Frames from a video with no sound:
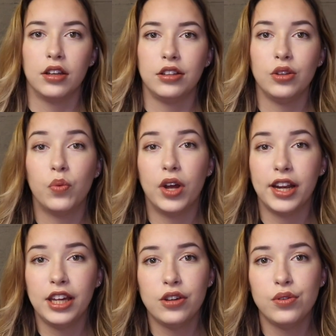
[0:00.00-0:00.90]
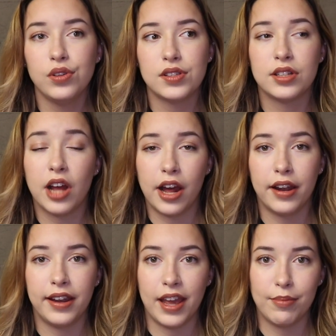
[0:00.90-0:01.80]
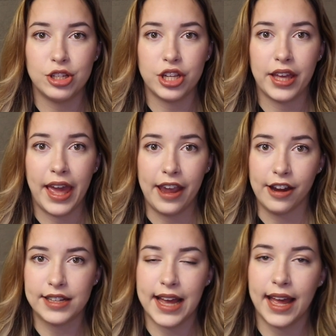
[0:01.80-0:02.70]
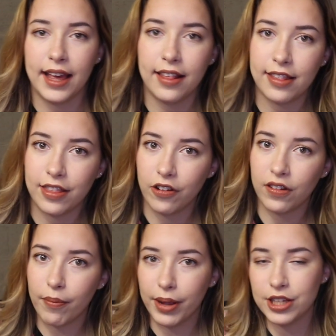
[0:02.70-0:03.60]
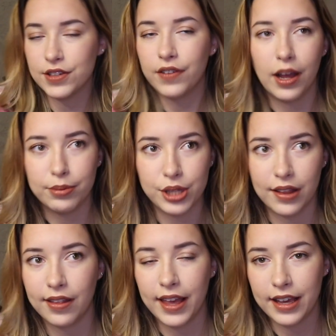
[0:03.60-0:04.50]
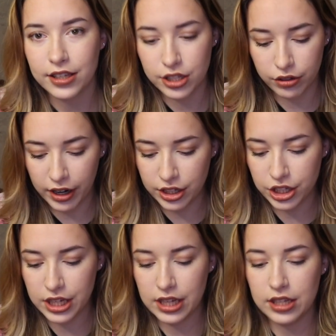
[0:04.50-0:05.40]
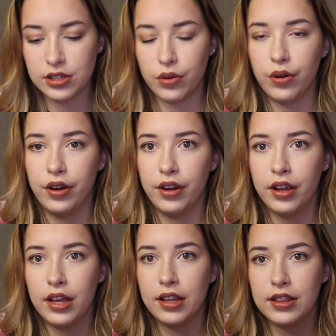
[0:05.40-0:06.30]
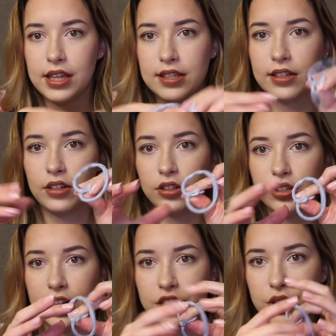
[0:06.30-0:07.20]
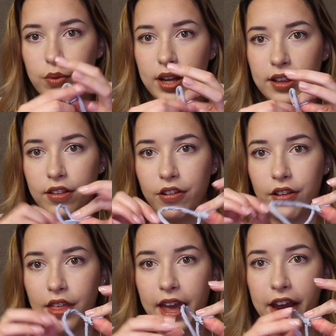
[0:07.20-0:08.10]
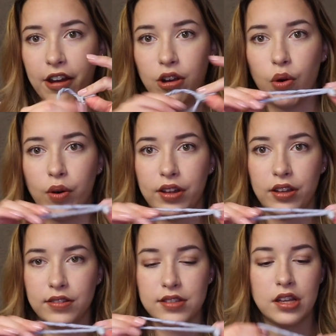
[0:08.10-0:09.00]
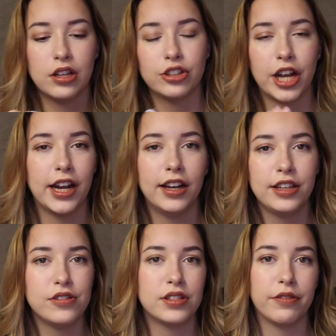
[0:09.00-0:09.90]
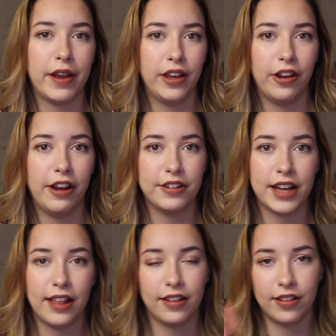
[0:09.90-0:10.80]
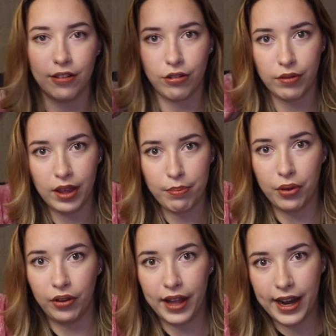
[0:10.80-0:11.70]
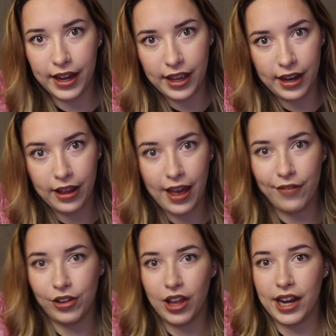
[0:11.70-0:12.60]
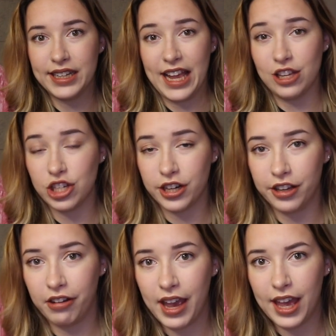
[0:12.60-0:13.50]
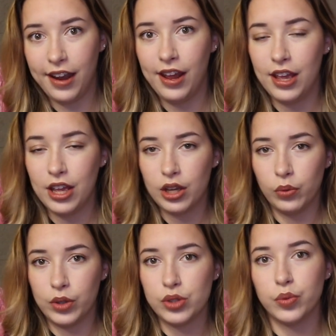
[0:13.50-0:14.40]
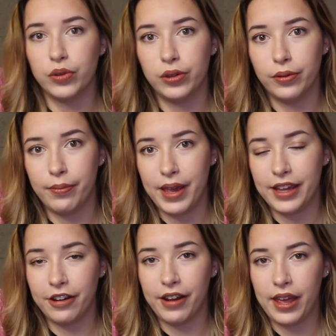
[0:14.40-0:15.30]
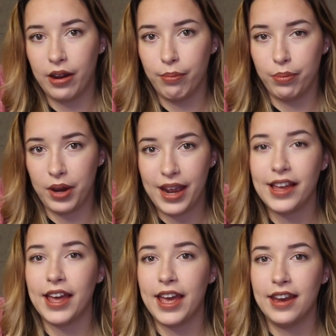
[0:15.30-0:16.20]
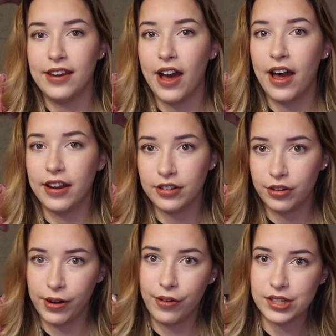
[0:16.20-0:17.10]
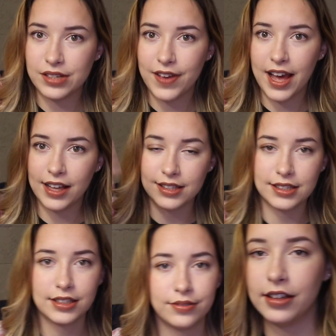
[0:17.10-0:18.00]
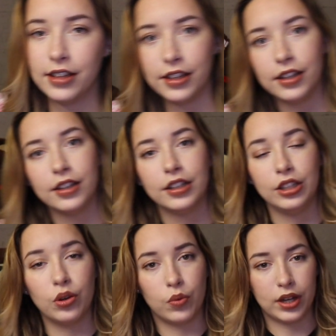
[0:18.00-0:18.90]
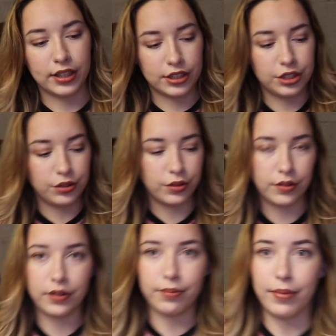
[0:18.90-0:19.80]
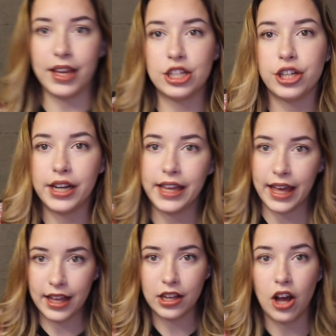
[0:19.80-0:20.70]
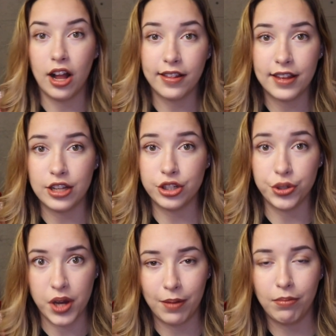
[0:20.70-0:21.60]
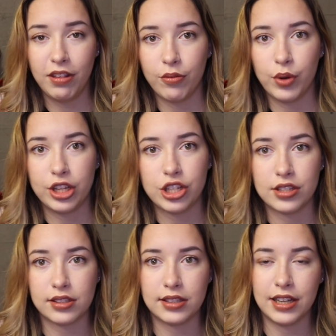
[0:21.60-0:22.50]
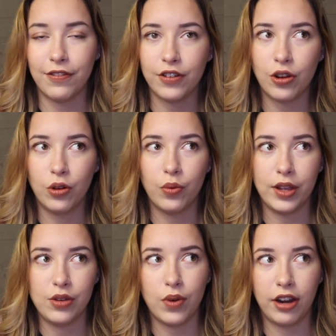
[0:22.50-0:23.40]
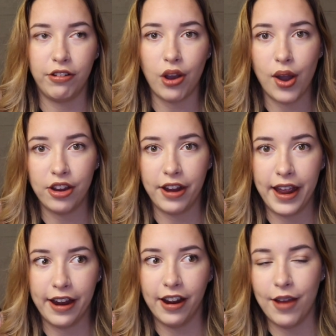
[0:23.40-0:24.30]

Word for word: You'll want to use non-damaging hair ties. There's a bunch of options like scrunchies or these little stretchy ones or the hair coils. Try not to use the regular hair ties because those really pull at it and have a lot of tension on your head, which will make your hair break and not grow as fast. You'll want to make sure to get constant trims, which is difficult when you want to grow out your hair.